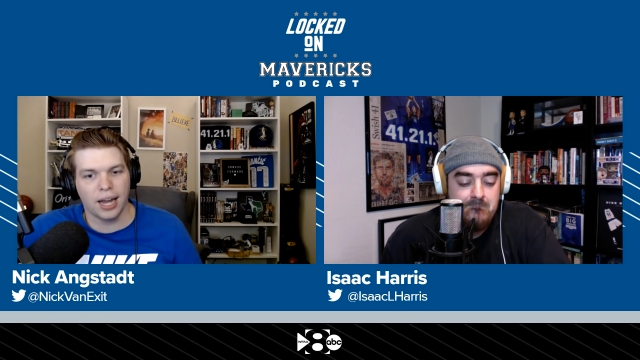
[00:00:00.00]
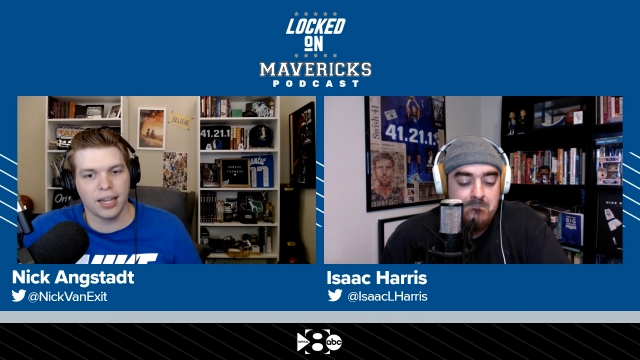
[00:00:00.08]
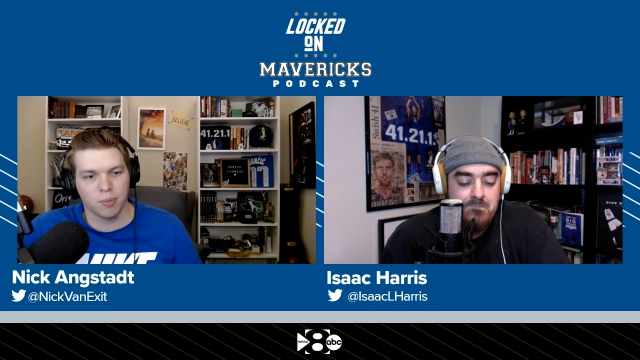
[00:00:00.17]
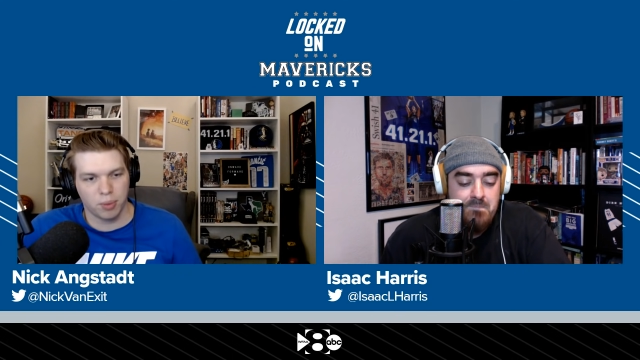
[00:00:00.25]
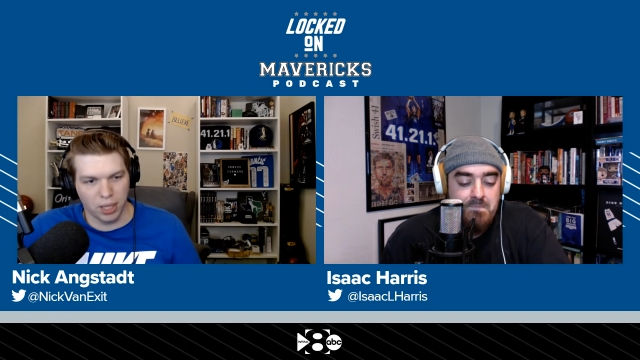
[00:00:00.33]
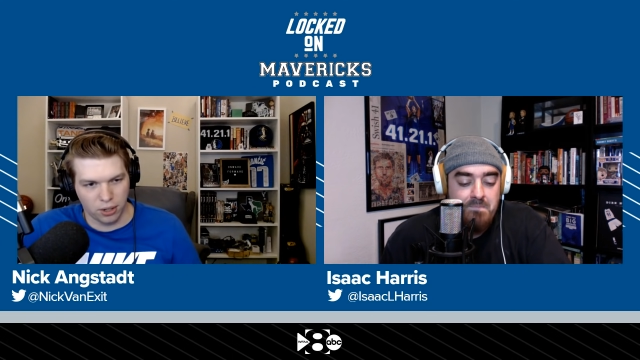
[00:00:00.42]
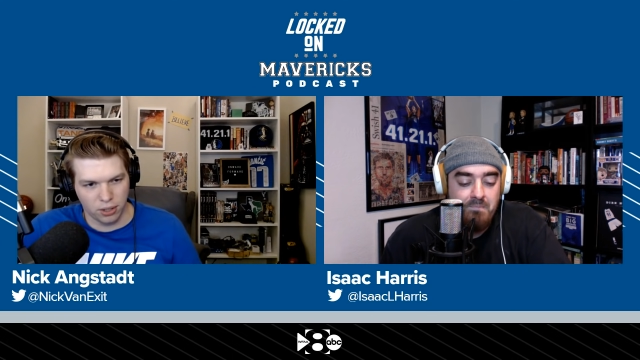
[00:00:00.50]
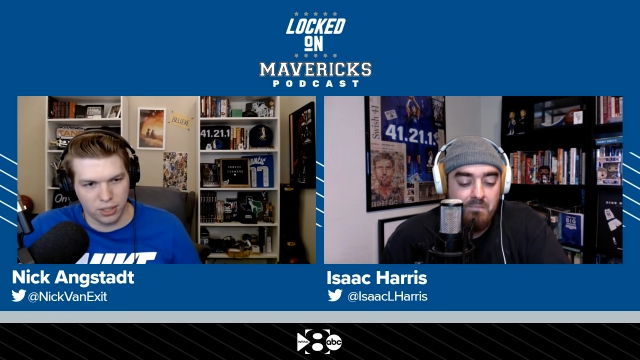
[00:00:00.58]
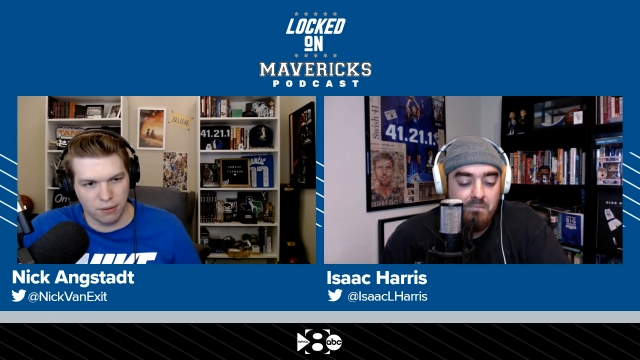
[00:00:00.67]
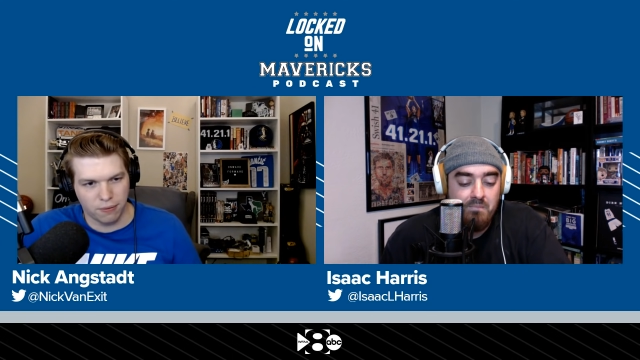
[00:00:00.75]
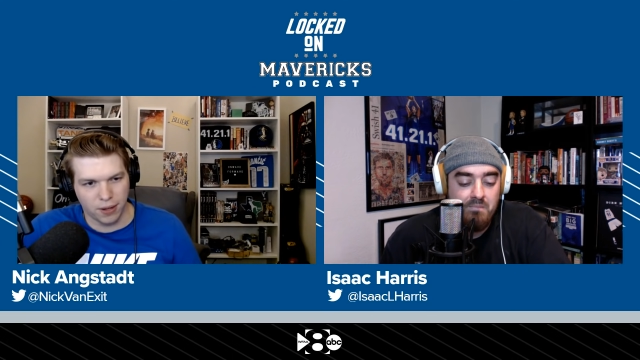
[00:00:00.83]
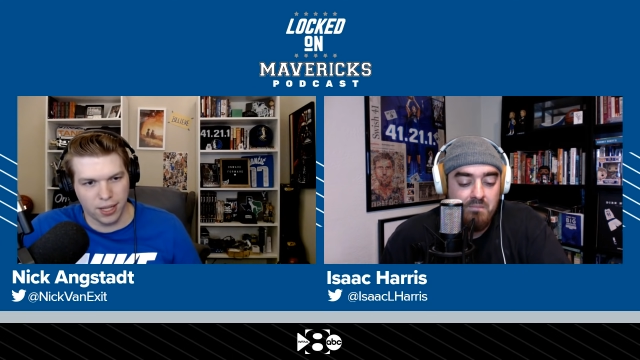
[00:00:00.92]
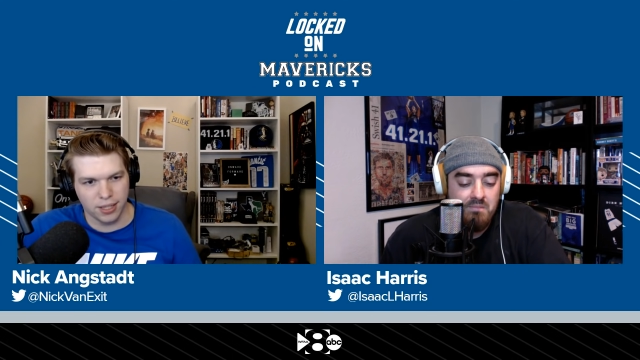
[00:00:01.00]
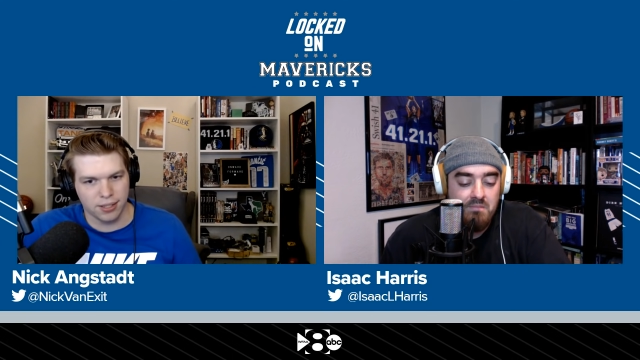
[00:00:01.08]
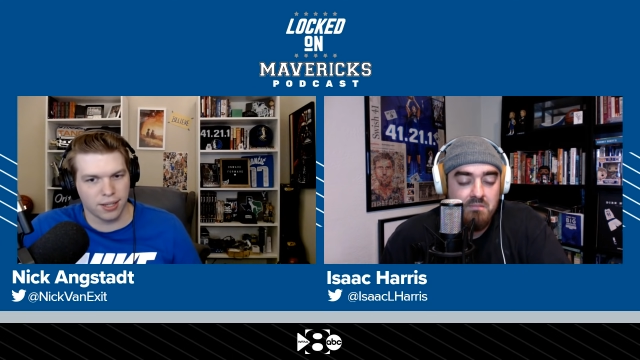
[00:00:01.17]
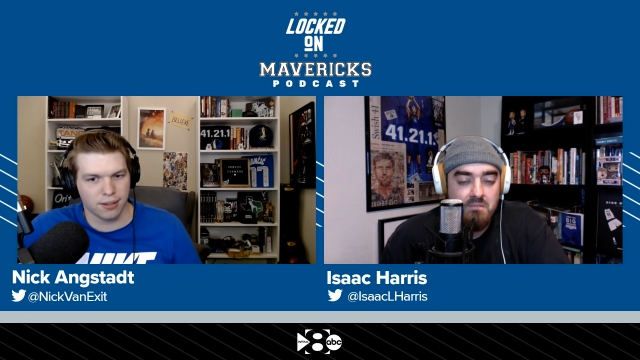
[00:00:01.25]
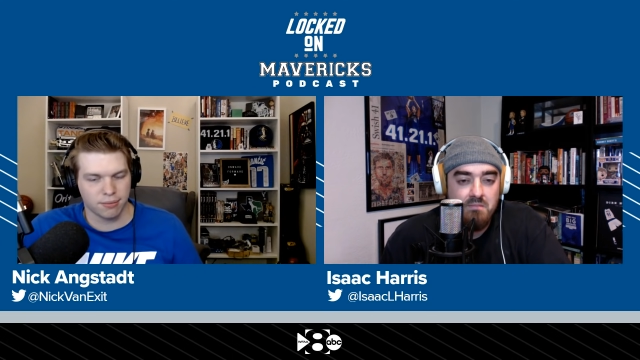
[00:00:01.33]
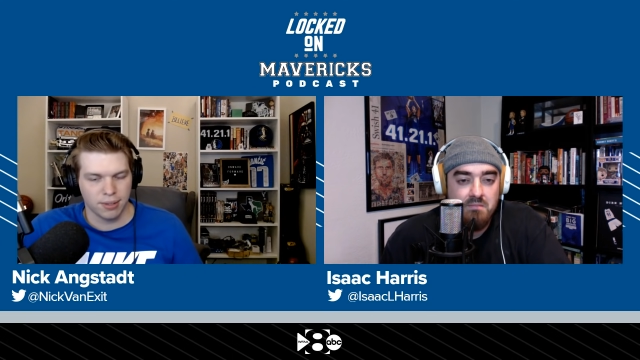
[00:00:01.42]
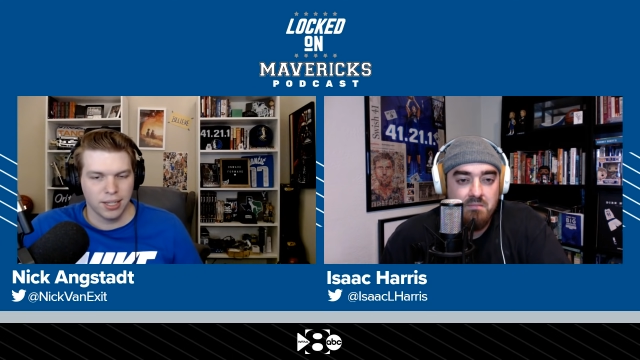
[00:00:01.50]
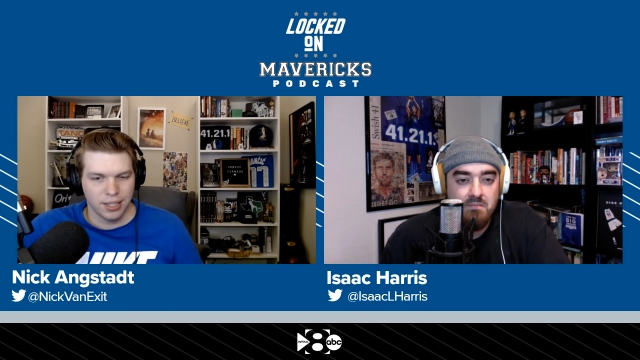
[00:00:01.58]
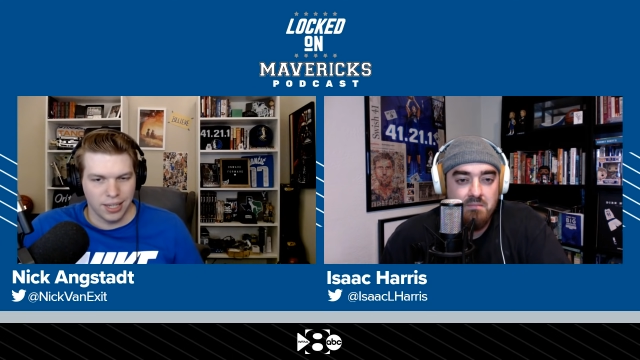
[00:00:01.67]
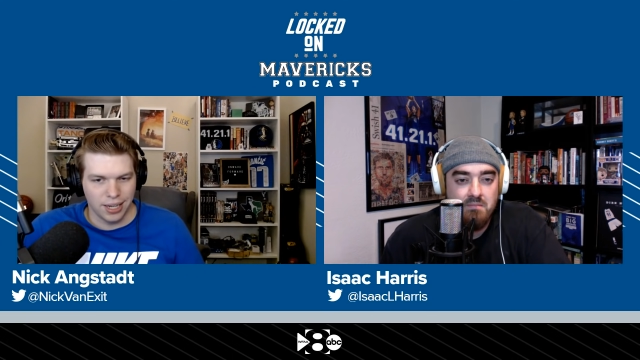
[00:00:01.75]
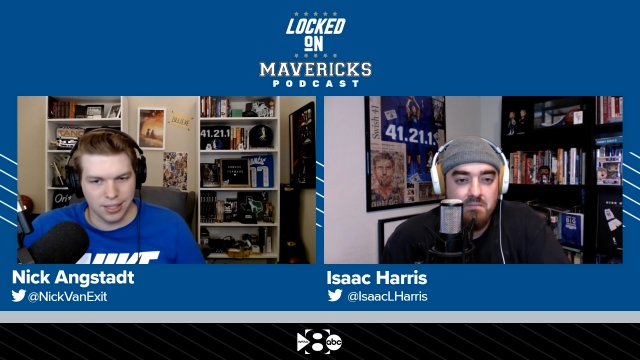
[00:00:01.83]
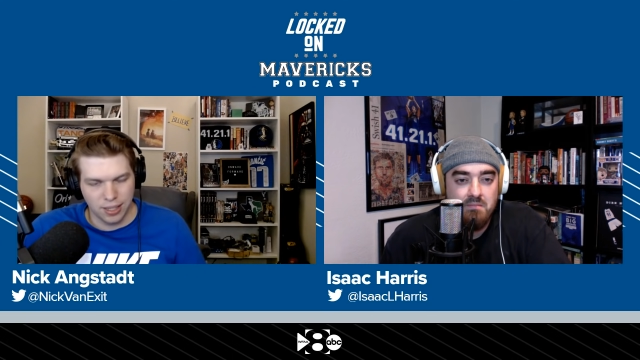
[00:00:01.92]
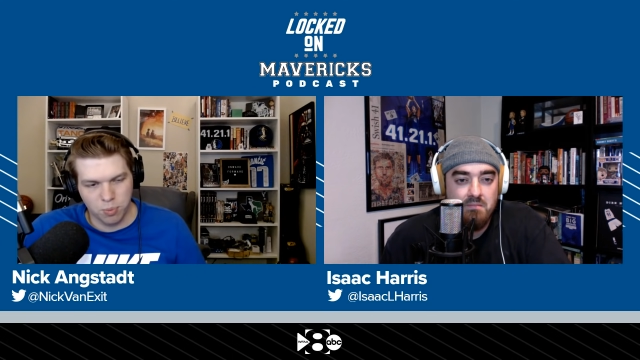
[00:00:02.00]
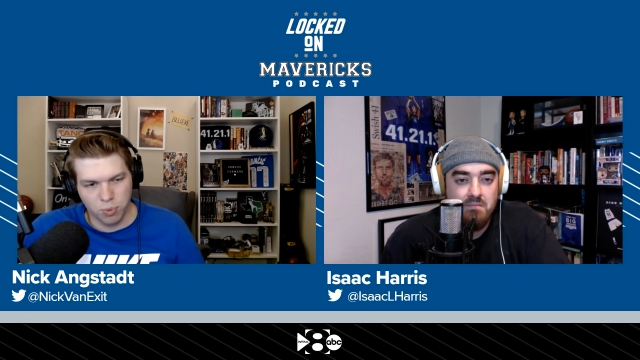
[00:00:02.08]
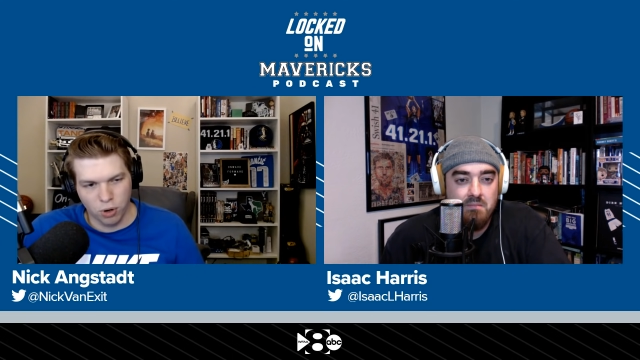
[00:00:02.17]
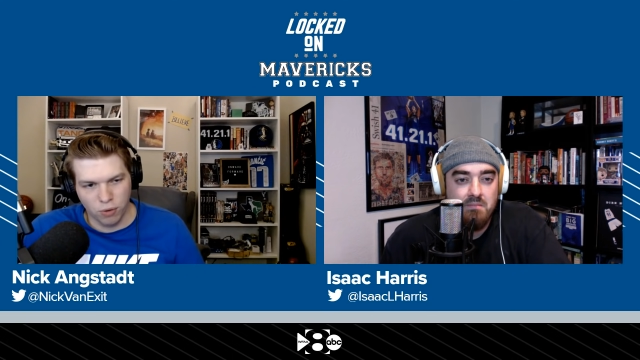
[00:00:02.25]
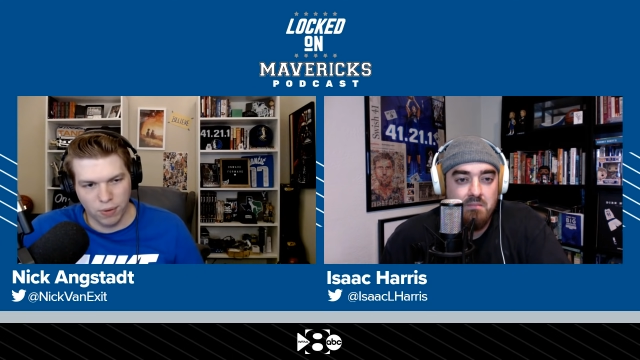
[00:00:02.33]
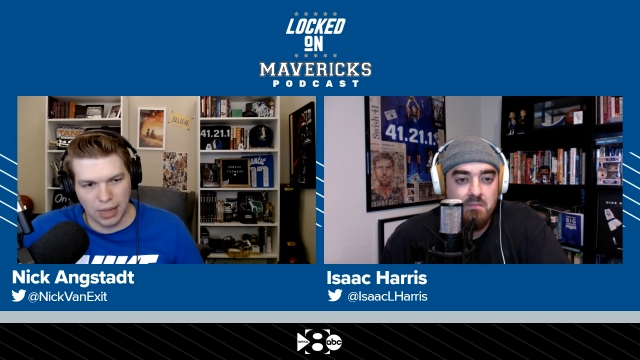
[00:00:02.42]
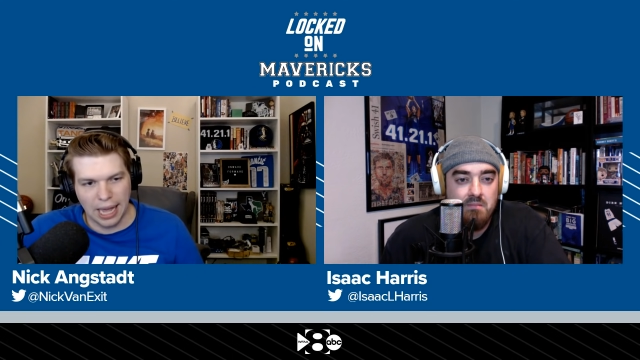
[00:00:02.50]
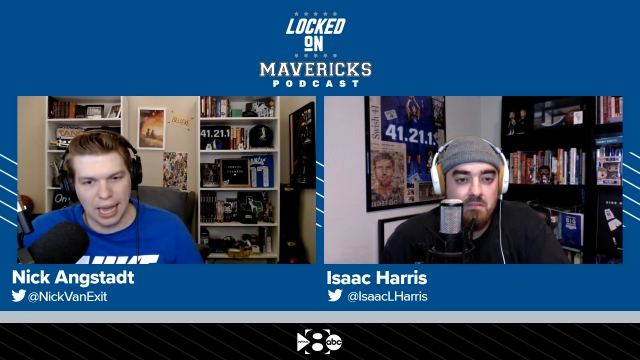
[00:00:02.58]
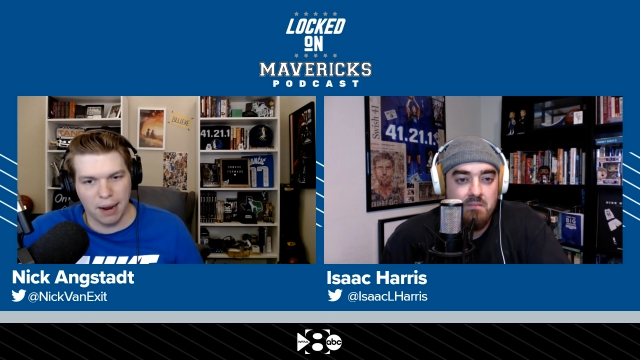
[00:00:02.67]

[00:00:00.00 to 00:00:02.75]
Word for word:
Speaker 1: He can play a little defense. Like he's at least proven that.